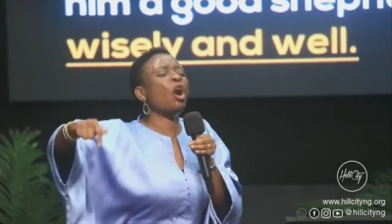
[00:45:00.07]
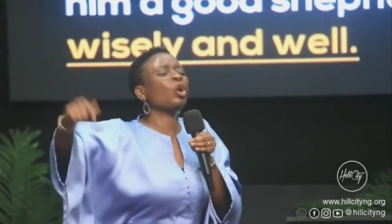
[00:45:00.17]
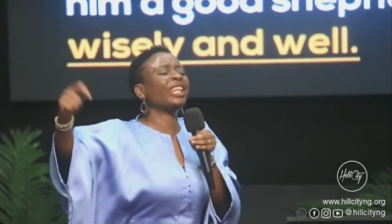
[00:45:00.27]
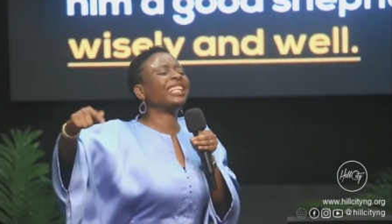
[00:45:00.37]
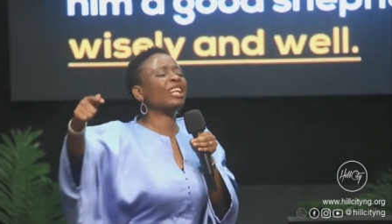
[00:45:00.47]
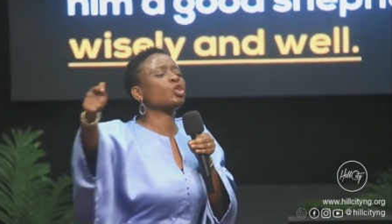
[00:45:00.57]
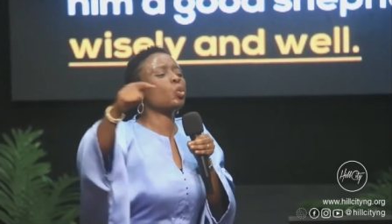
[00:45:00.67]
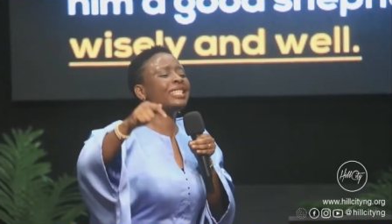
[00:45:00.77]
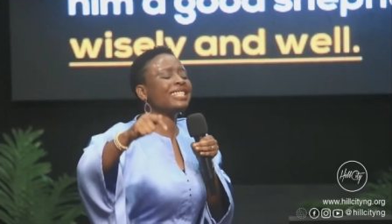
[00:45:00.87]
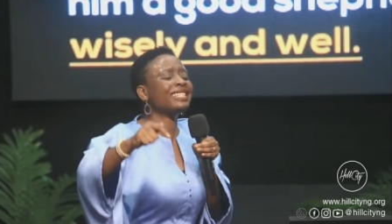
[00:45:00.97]

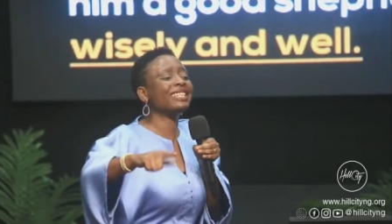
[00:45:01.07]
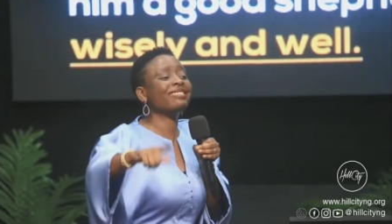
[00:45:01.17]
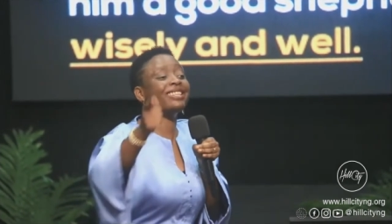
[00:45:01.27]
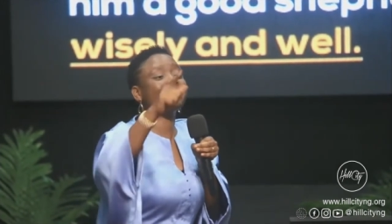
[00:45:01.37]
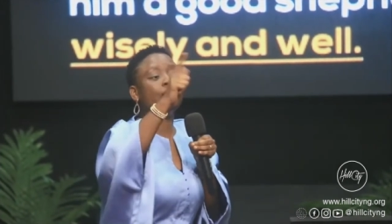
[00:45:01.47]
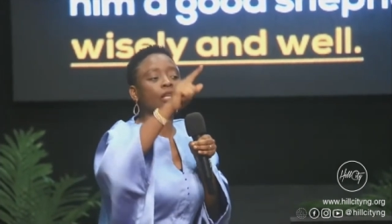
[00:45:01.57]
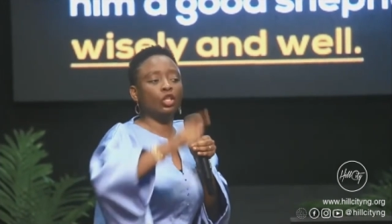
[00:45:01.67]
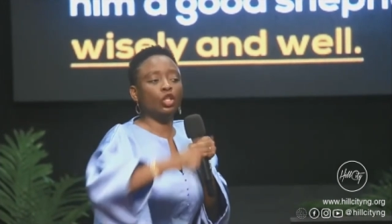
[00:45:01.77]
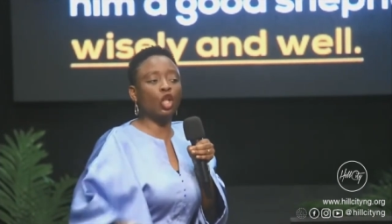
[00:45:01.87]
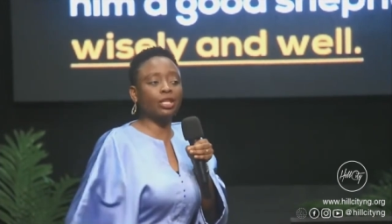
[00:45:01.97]
320 degrees.
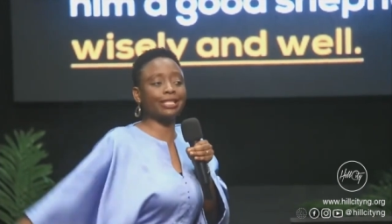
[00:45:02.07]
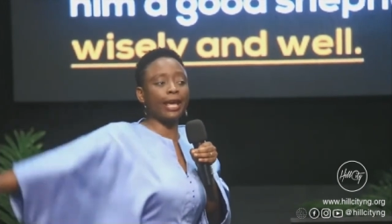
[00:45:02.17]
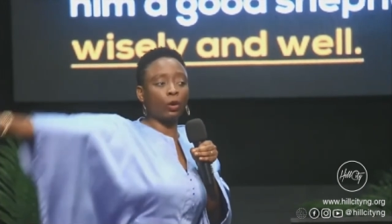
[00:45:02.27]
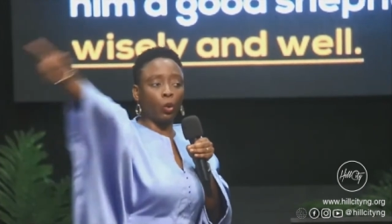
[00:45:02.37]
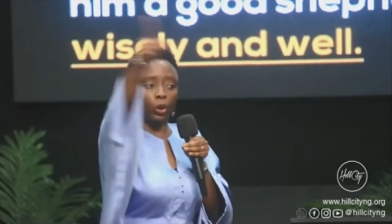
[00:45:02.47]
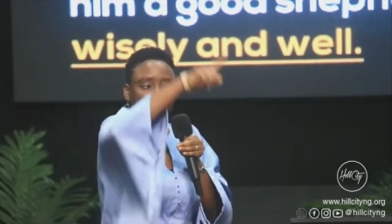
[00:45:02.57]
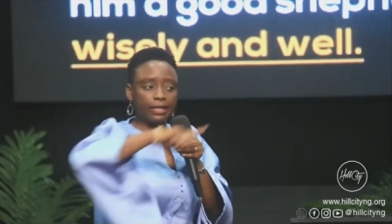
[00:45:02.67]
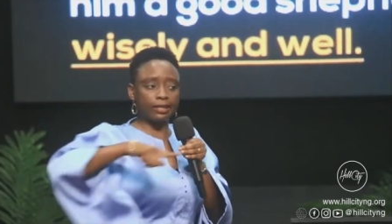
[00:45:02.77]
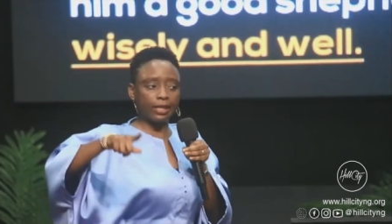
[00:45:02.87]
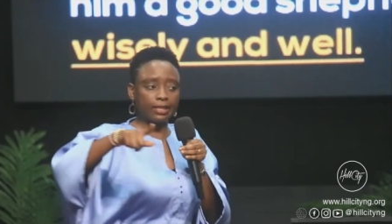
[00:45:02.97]
You know, circle
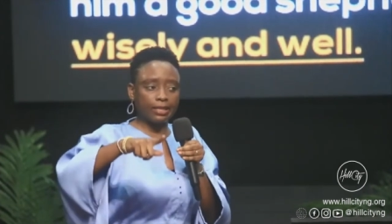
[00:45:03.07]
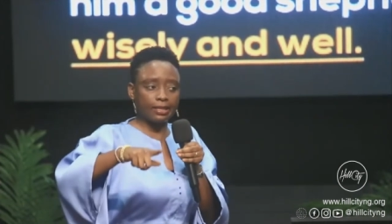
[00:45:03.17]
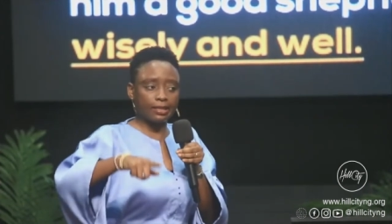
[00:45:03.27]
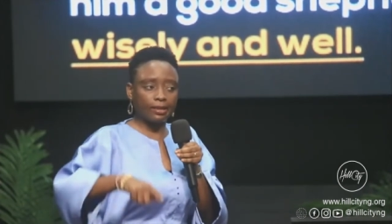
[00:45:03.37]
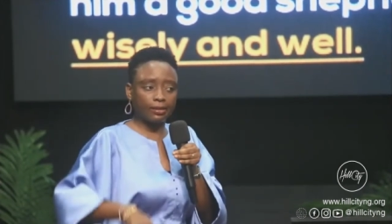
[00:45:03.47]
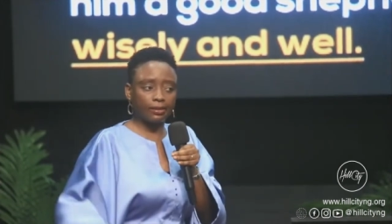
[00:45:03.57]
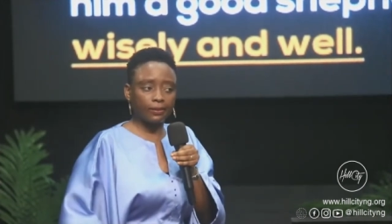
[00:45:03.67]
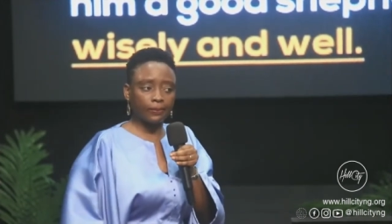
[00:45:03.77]
is 360.